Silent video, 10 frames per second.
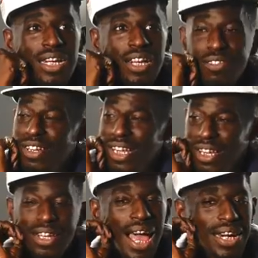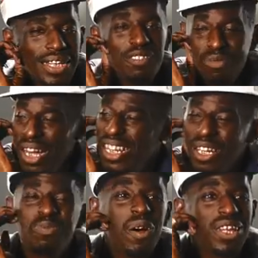If you you got enough money, get
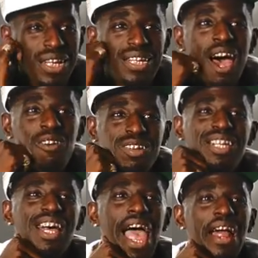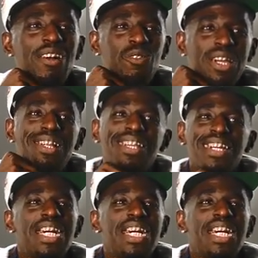a police officer out of with you.